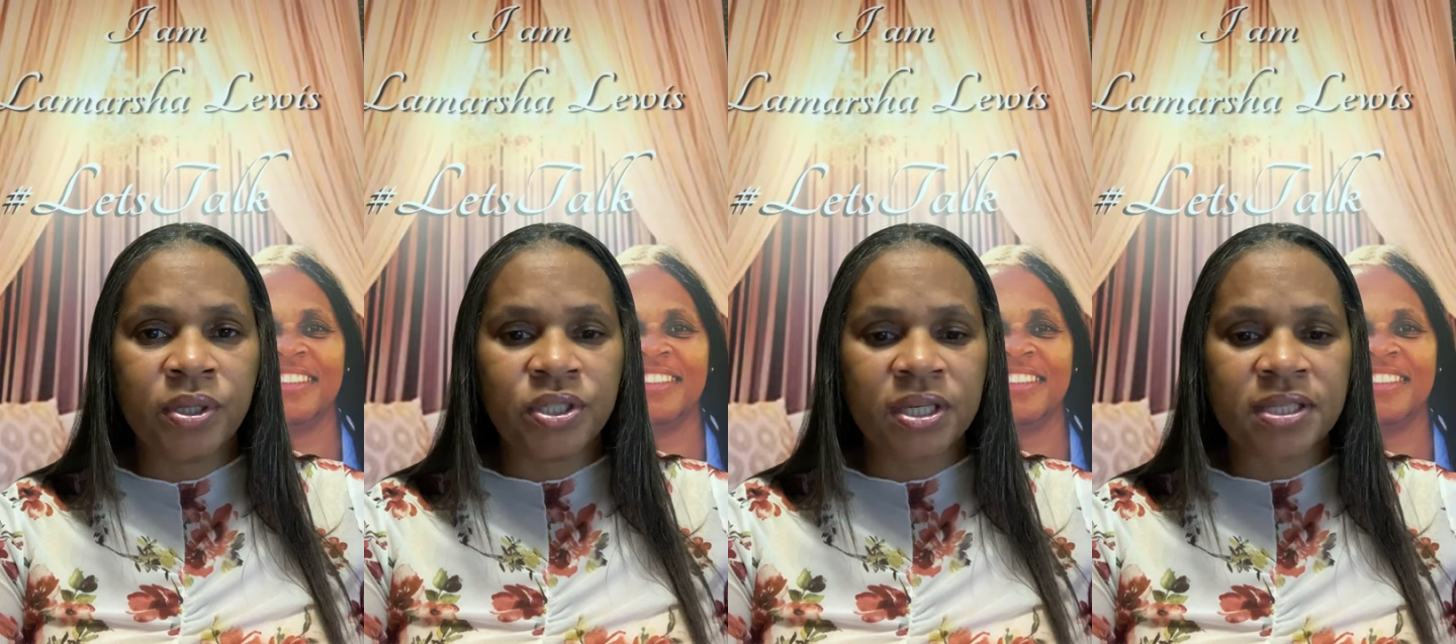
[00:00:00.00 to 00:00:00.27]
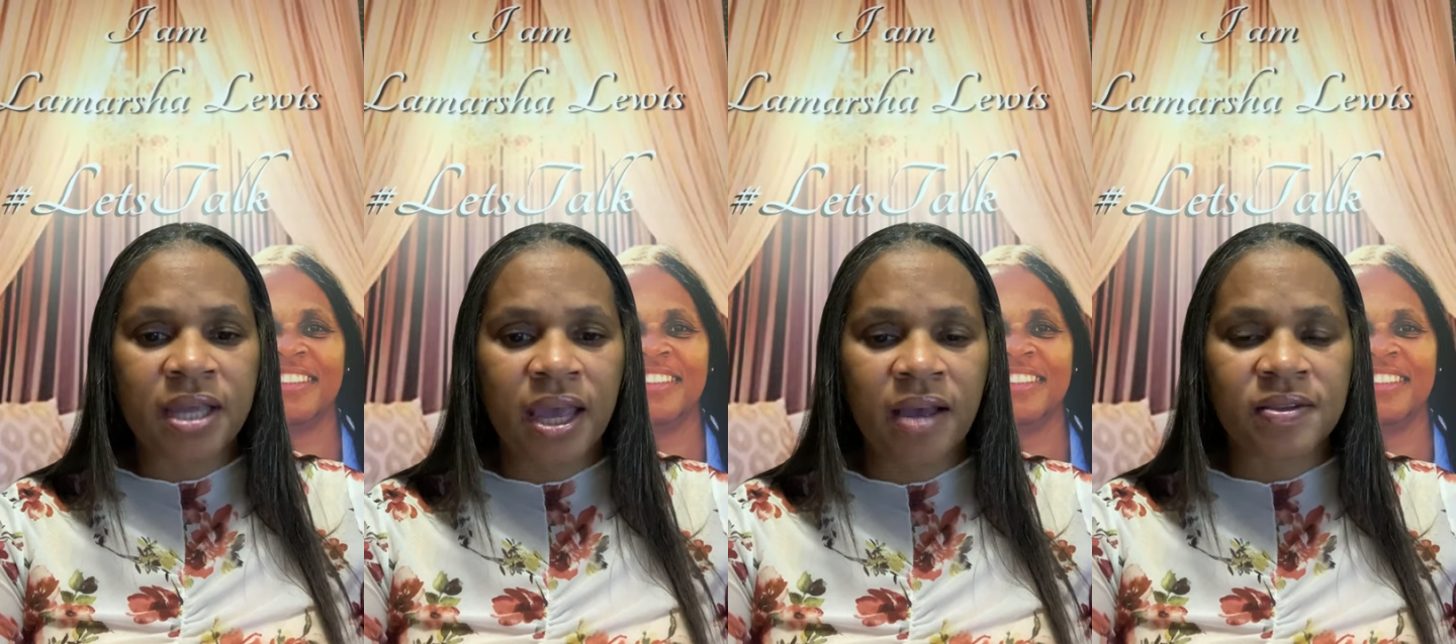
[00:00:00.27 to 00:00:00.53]

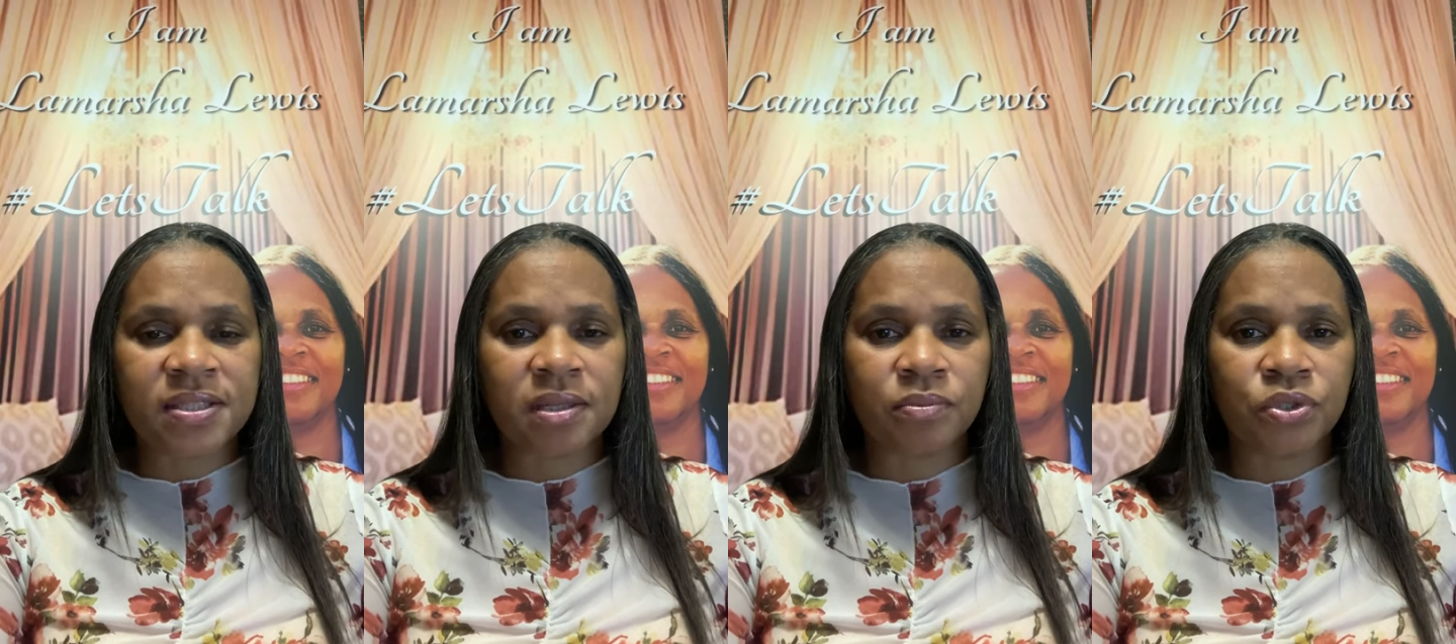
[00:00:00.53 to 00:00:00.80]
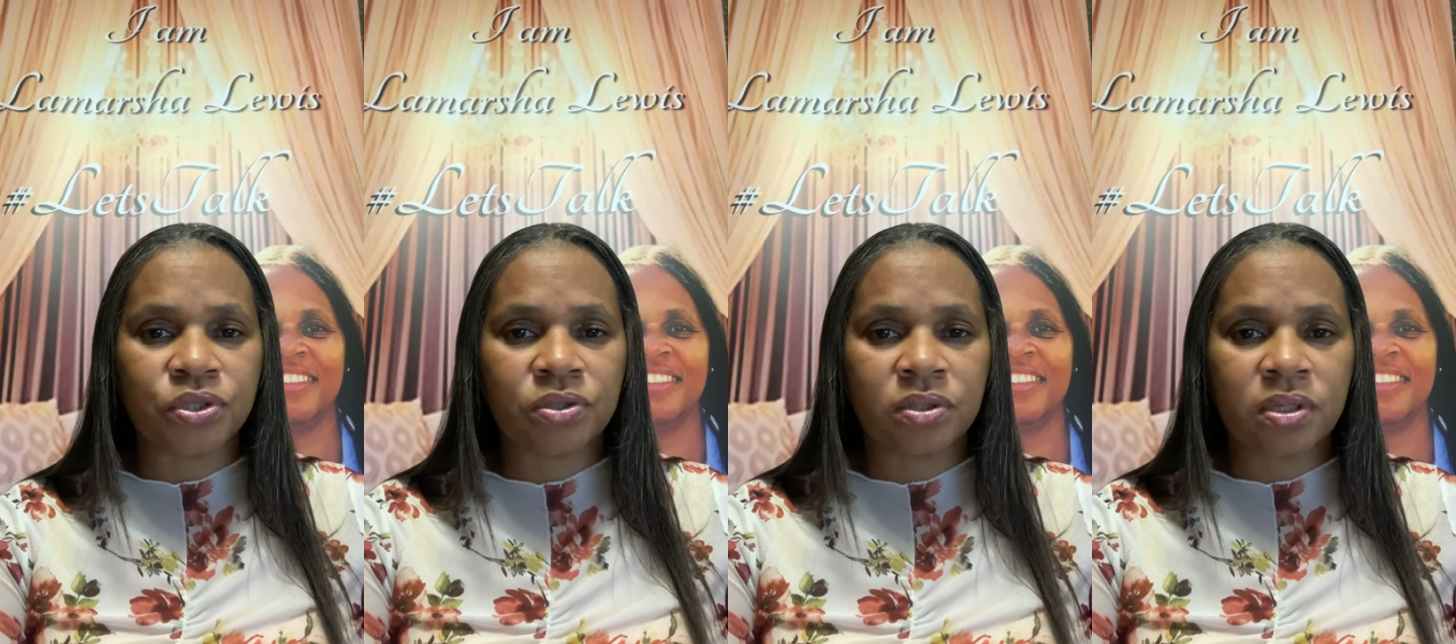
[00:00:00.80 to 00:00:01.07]
just have some
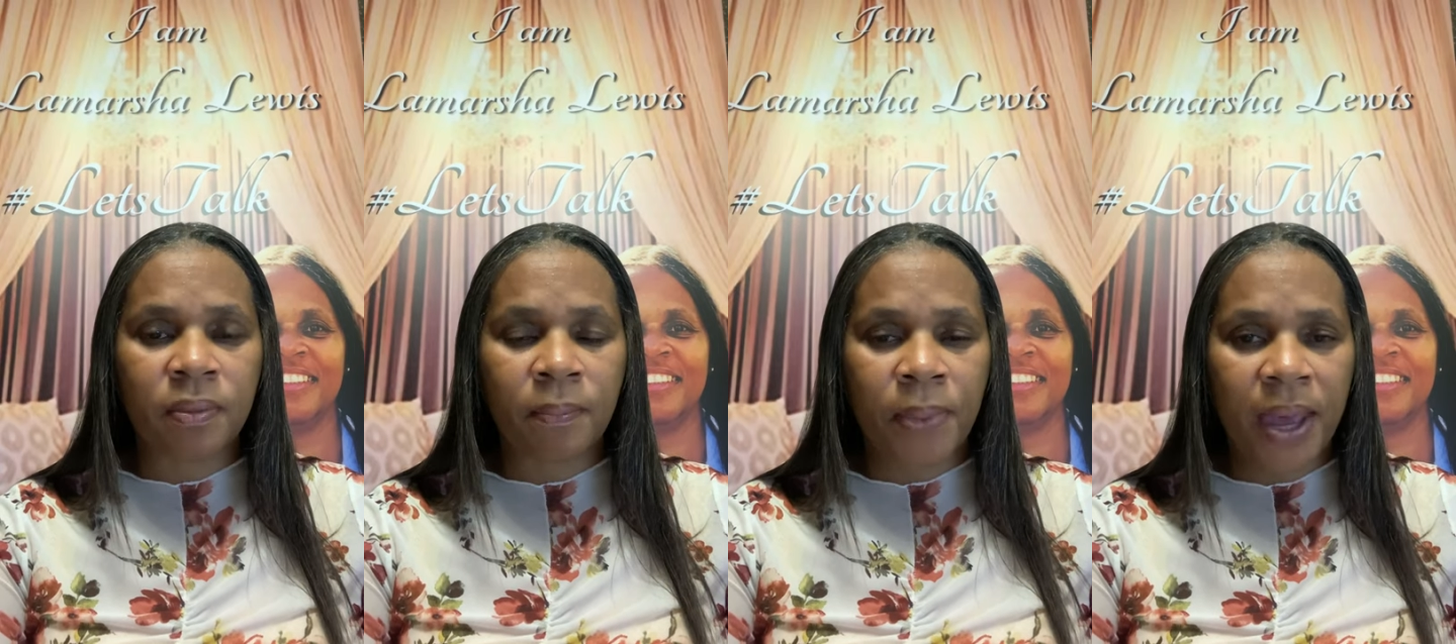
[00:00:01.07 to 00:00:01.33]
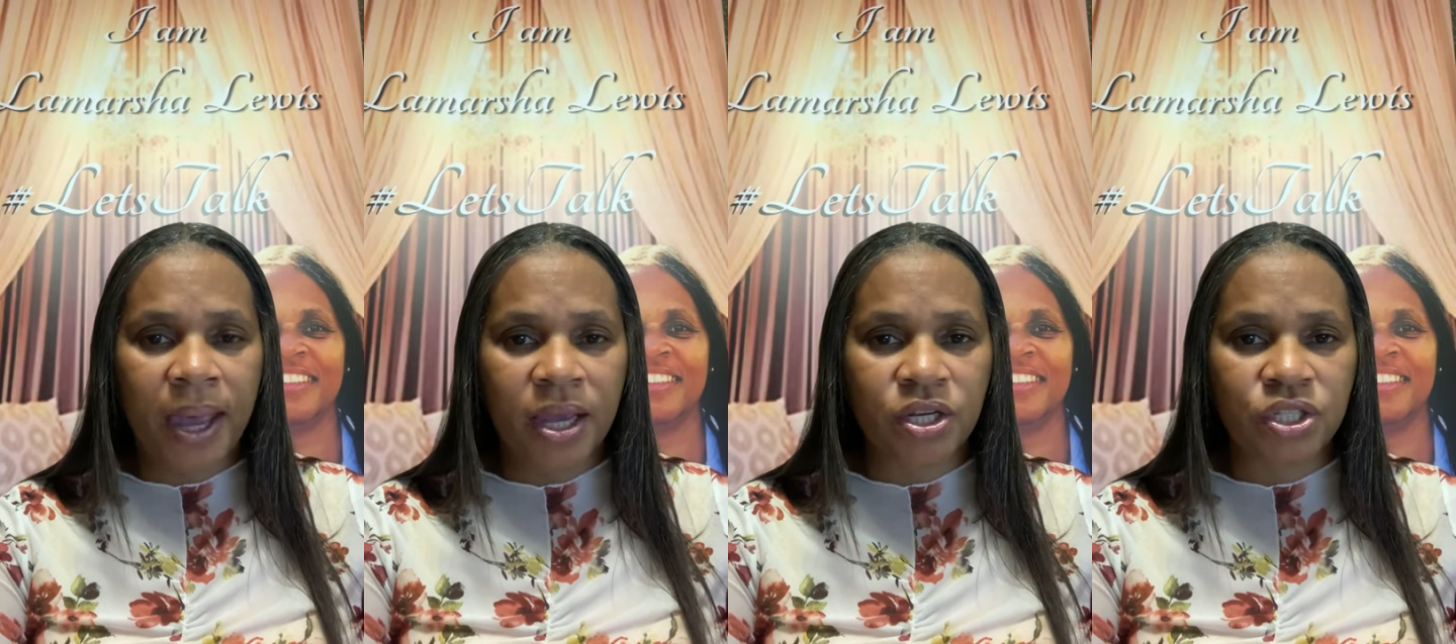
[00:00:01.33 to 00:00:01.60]

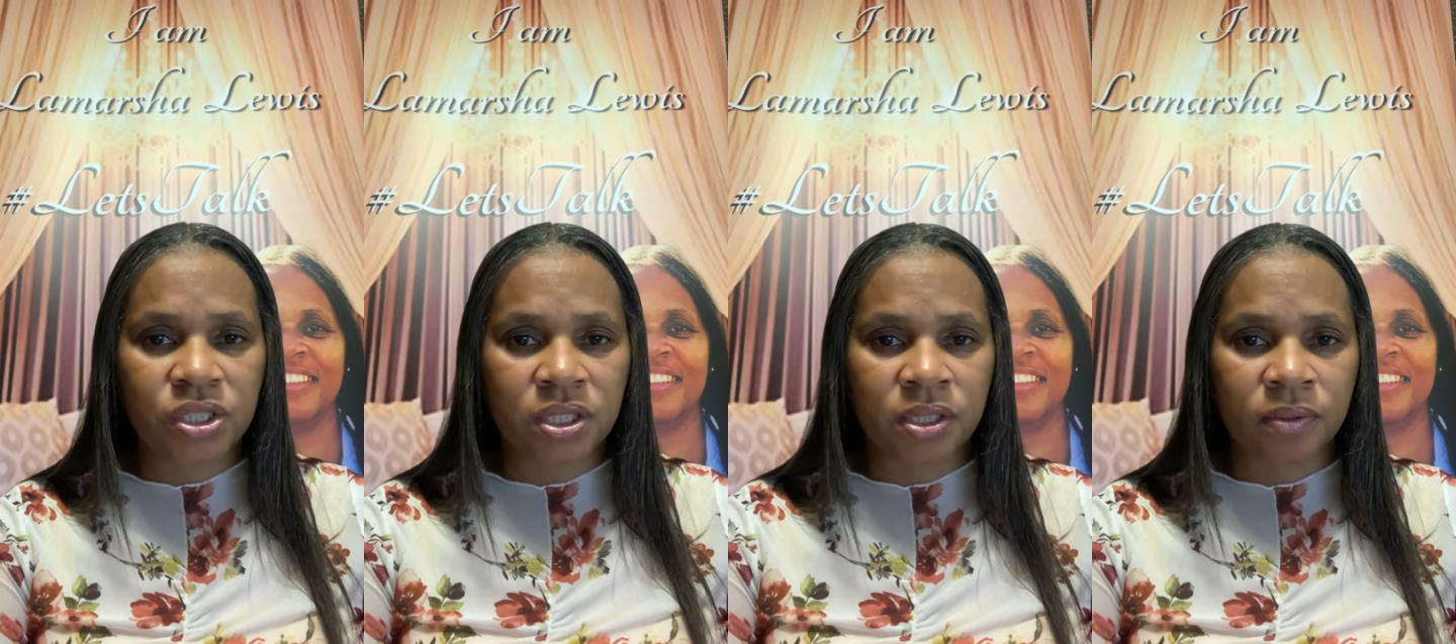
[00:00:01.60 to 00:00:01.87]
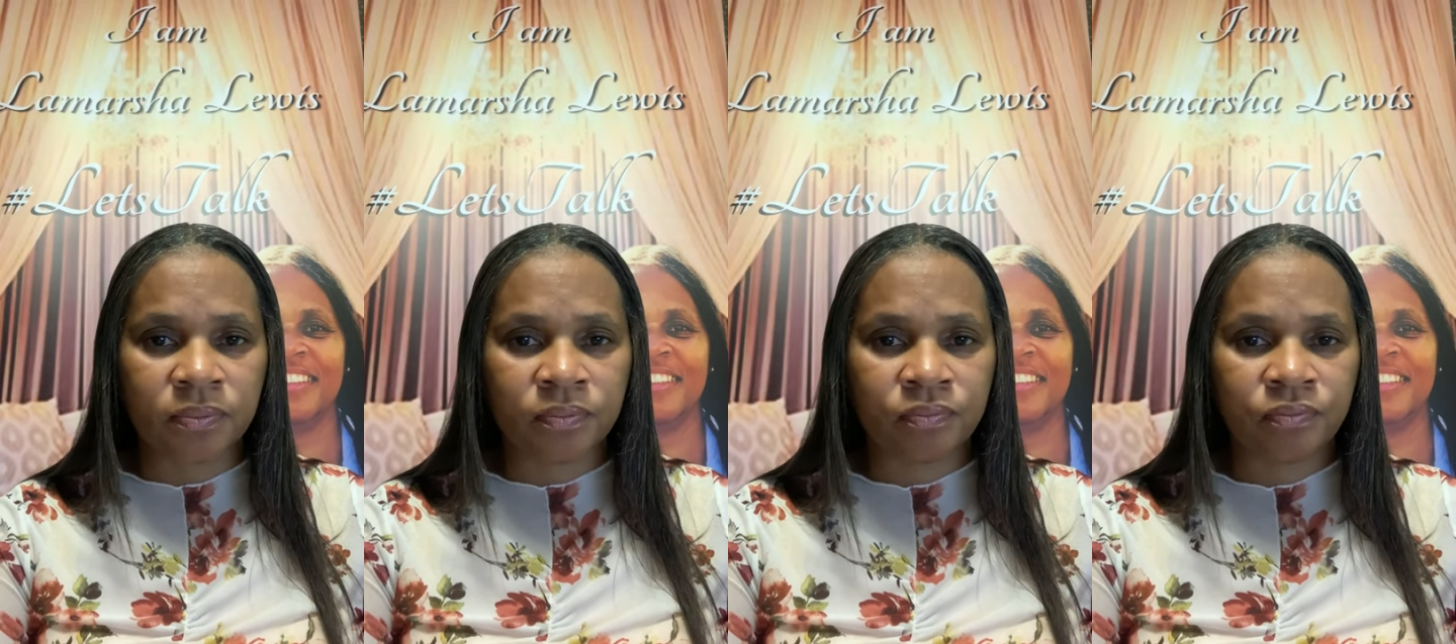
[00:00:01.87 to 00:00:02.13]
compassion